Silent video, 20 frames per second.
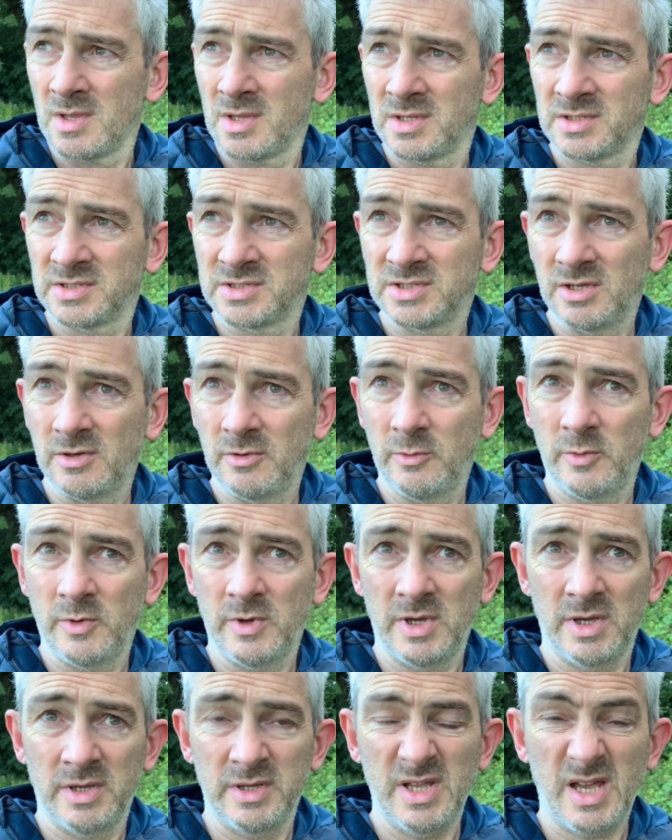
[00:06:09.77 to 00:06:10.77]

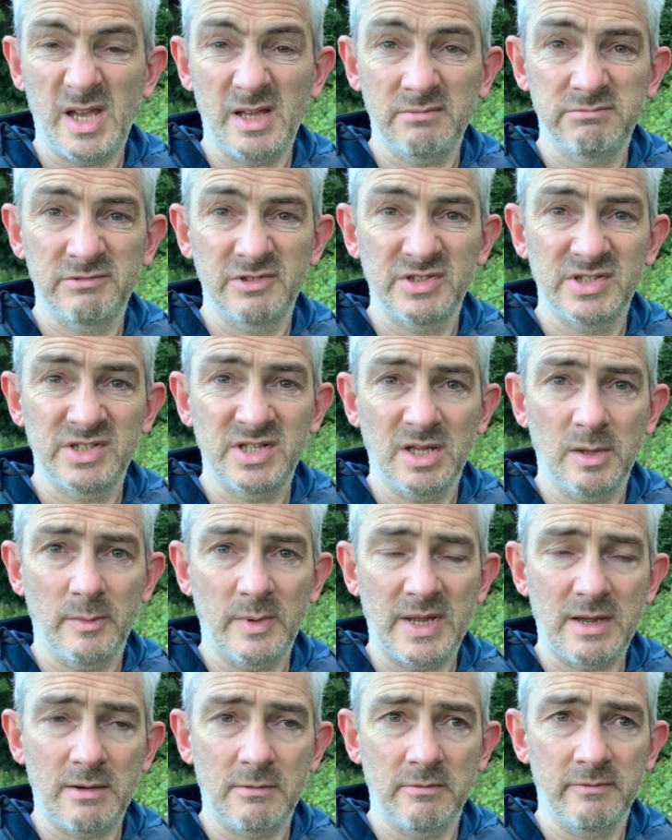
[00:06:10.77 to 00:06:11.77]
So yeah, they're still
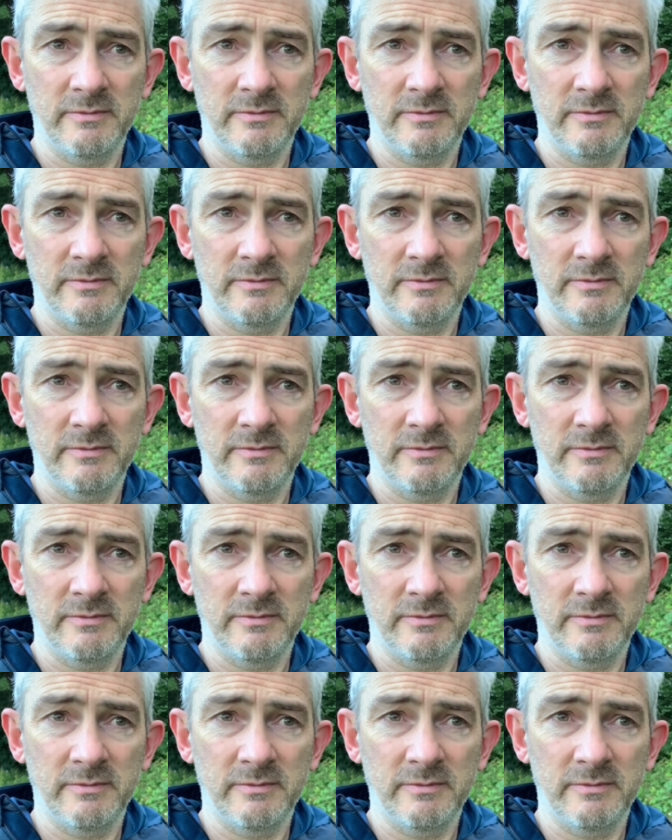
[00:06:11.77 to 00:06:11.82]
about.